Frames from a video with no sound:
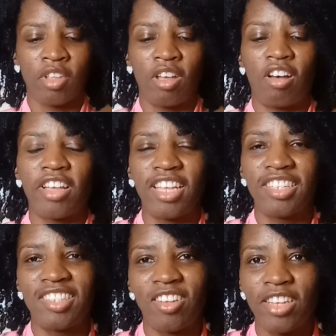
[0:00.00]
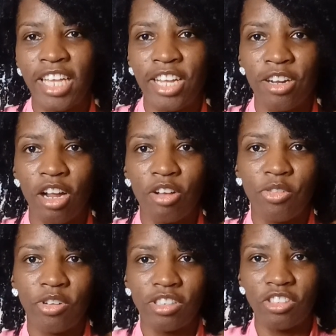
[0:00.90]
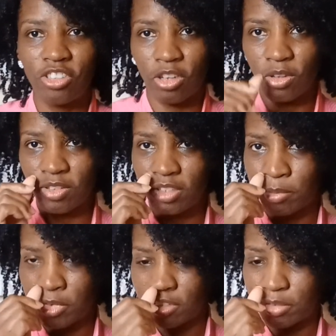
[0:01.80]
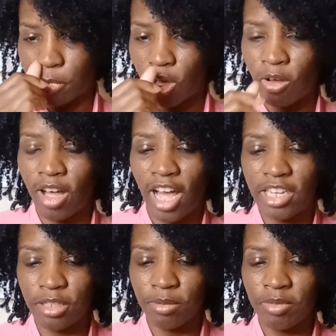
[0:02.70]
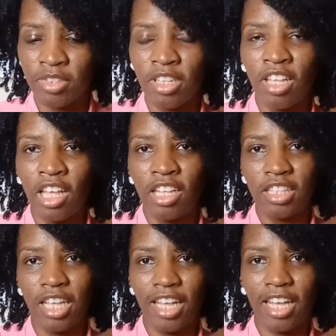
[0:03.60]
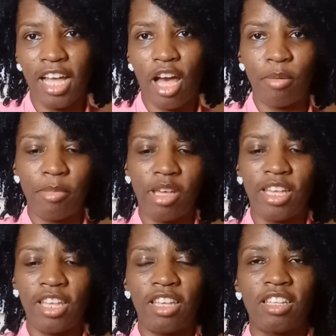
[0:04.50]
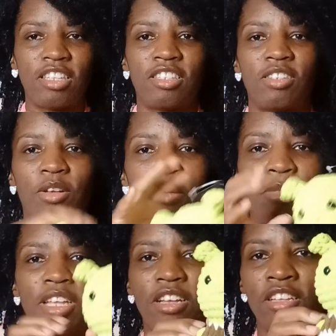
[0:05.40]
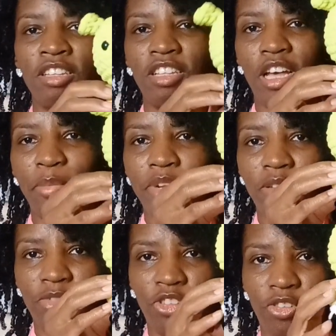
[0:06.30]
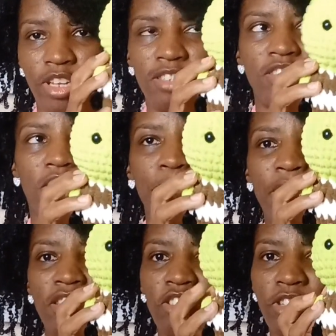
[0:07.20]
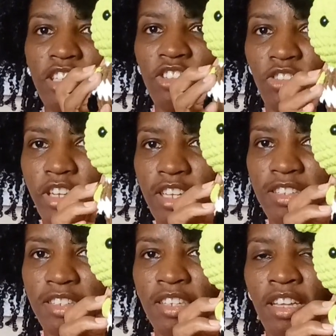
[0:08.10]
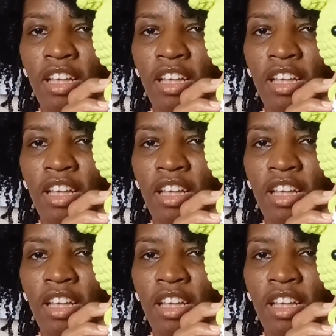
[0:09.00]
Okay, so here I'm going to show some of the small items that I made. So I made a couple of Shreks. So I made 3 Shreks.